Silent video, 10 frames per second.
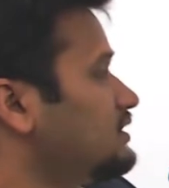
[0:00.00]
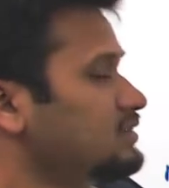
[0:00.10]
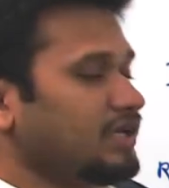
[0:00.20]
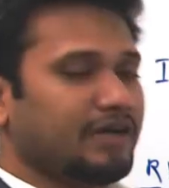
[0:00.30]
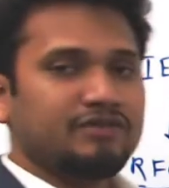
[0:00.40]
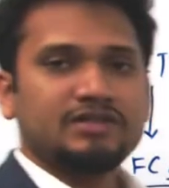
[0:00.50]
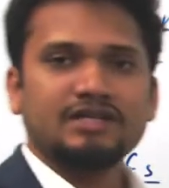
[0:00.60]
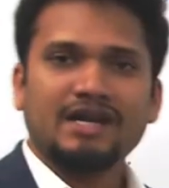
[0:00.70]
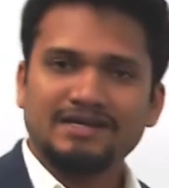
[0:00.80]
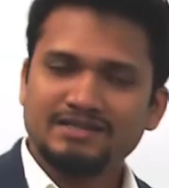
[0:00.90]
everything
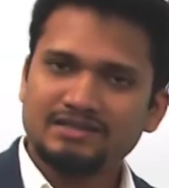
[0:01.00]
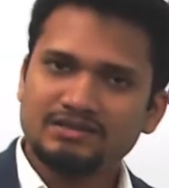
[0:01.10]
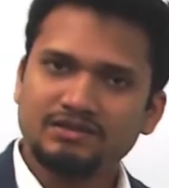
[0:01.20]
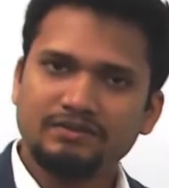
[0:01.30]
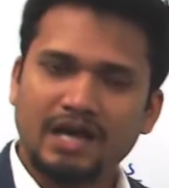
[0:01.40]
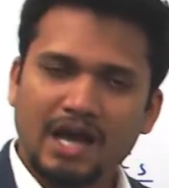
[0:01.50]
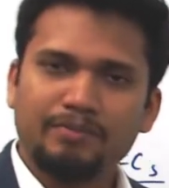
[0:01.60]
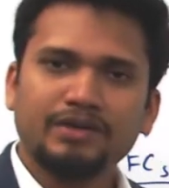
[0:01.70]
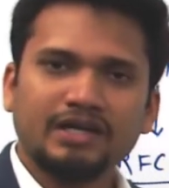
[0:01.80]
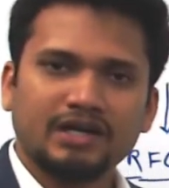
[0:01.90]
that is
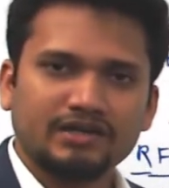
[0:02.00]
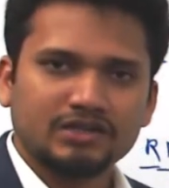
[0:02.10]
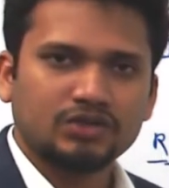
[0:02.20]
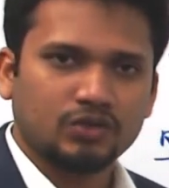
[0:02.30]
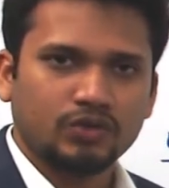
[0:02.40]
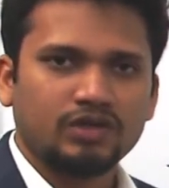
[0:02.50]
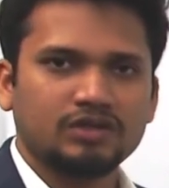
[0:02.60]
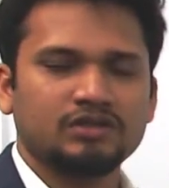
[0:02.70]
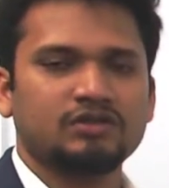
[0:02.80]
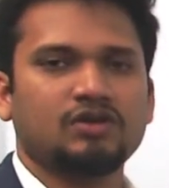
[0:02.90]
happening under the hood
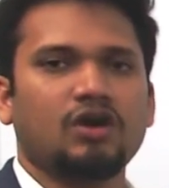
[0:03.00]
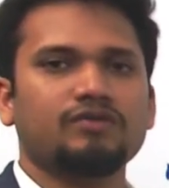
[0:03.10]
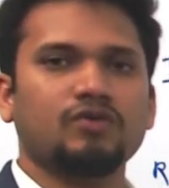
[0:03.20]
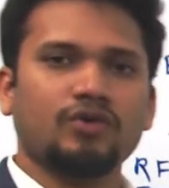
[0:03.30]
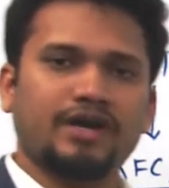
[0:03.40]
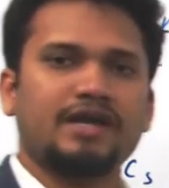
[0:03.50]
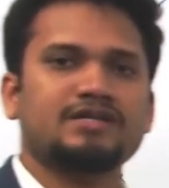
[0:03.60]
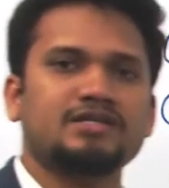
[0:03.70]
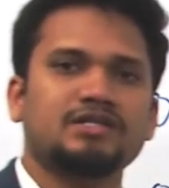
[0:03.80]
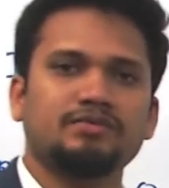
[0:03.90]
of
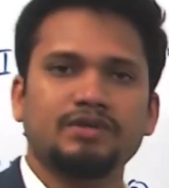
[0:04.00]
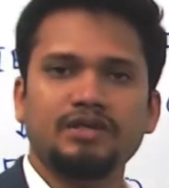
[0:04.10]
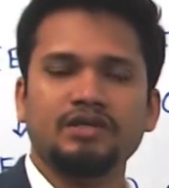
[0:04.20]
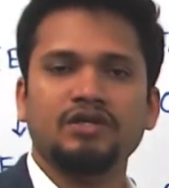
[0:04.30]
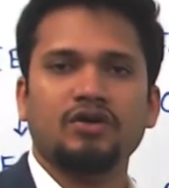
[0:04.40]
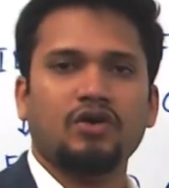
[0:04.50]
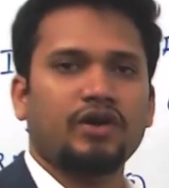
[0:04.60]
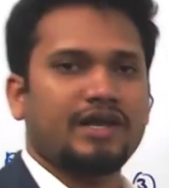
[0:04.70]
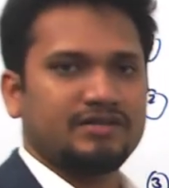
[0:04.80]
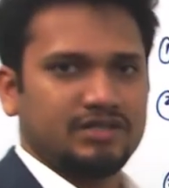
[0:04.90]
OKHTTP or
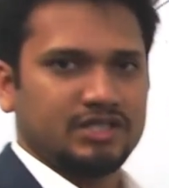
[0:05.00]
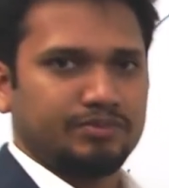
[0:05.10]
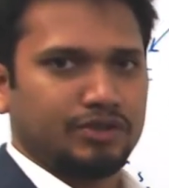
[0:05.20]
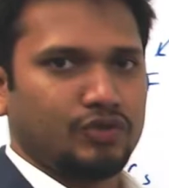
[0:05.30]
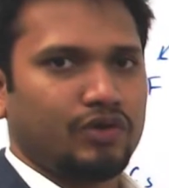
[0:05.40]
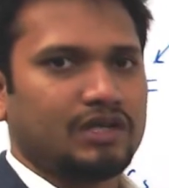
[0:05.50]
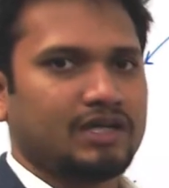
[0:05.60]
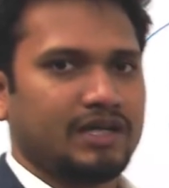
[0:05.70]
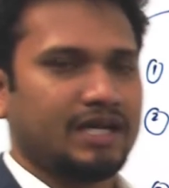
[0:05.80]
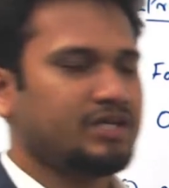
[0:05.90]
HTTP URL
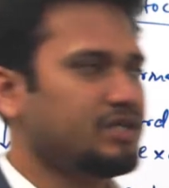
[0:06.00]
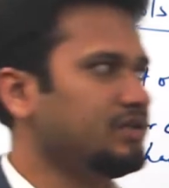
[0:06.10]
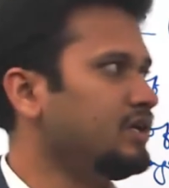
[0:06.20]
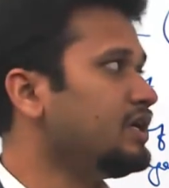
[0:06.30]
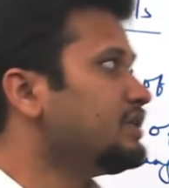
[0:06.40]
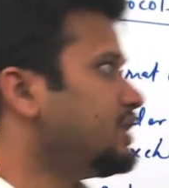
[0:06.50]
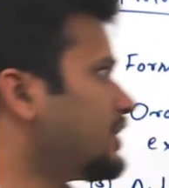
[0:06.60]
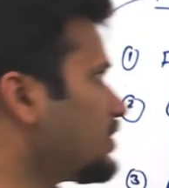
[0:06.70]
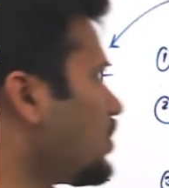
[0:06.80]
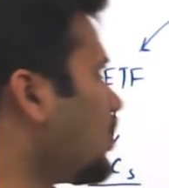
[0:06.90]
connection, they
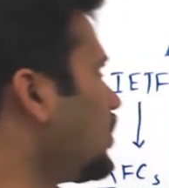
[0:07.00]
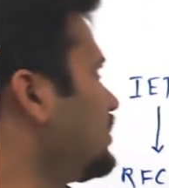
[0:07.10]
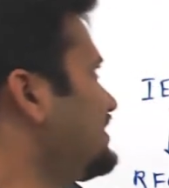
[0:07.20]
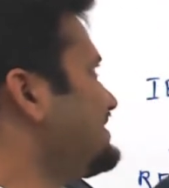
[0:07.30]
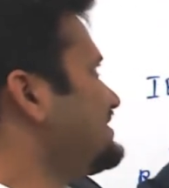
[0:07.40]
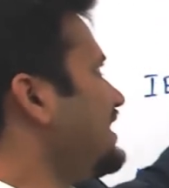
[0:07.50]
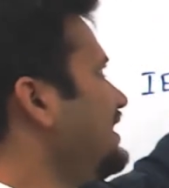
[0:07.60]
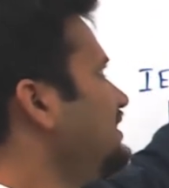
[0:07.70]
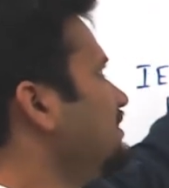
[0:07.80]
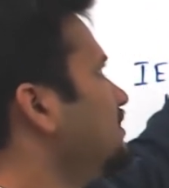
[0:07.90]
are all
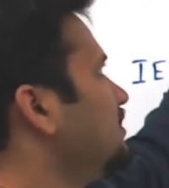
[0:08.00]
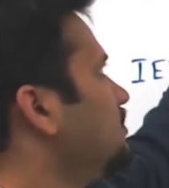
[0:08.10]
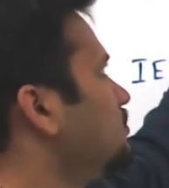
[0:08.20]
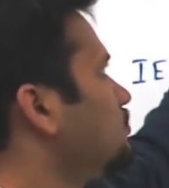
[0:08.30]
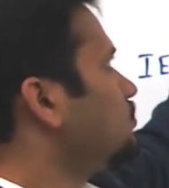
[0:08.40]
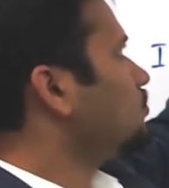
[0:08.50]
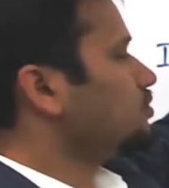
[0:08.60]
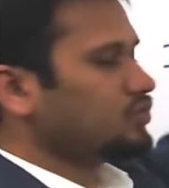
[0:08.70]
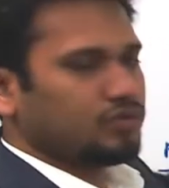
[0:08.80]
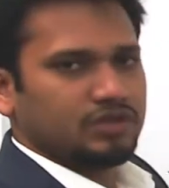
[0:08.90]
designed to go
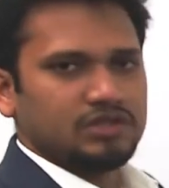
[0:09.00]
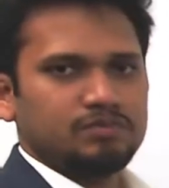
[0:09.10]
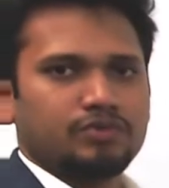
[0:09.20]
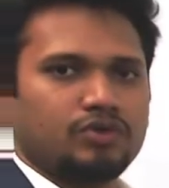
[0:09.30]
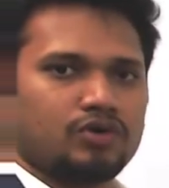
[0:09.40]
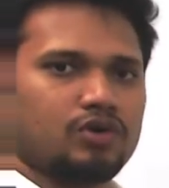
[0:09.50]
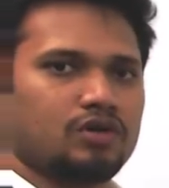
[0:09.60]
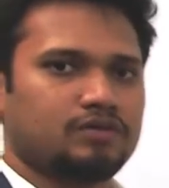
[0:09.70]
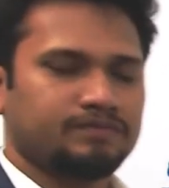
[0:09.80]
through this protocol.